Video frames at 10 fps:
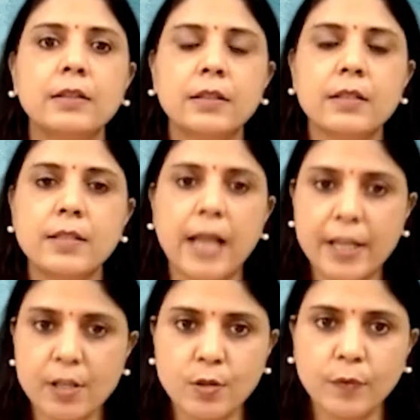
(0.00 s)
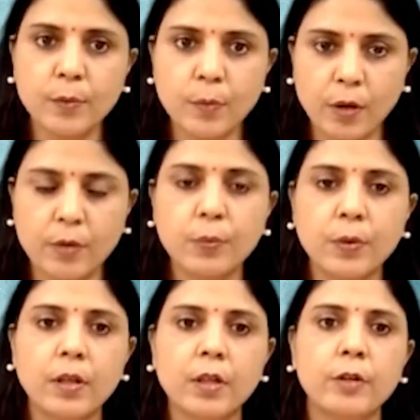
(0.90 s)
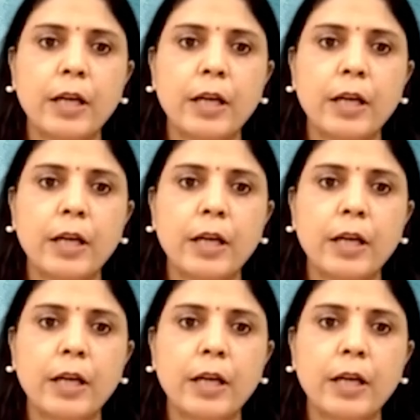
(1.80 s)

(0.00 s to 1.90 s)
the science of the modern world